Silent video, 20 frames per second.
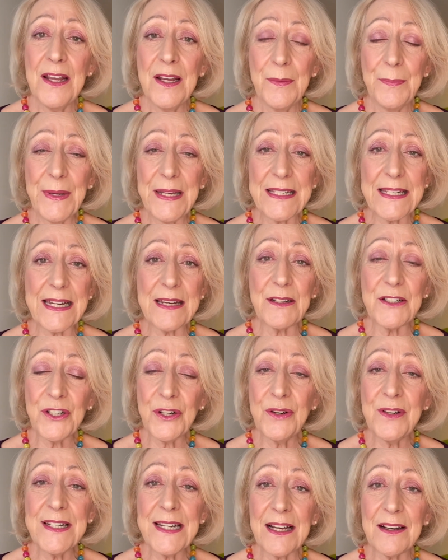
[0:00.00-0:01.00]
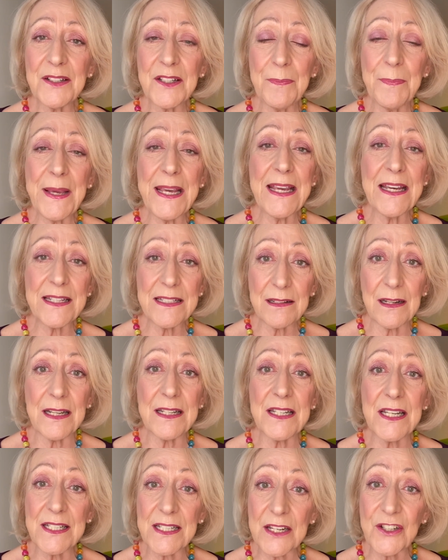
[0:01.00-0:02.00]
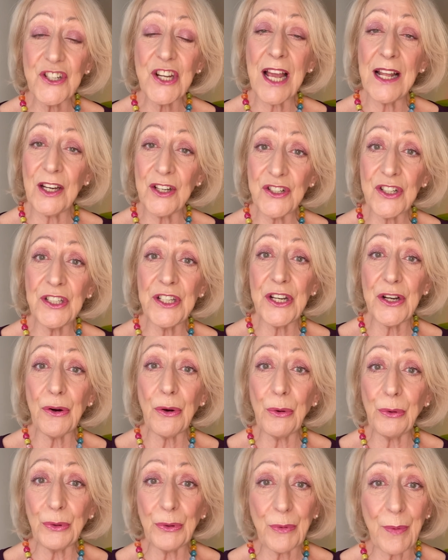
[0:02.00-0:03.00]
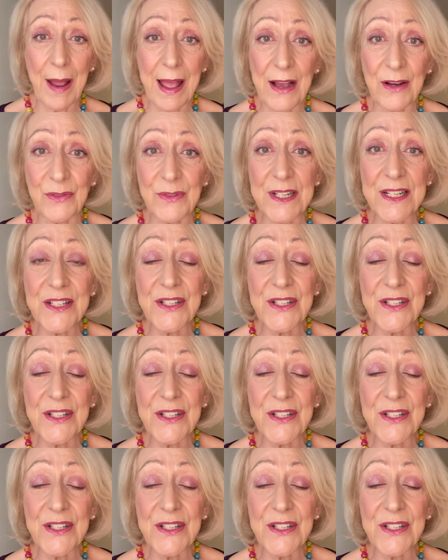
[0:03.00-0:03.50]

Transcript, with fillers: but it turned out to be a, a, just a challenging year all around.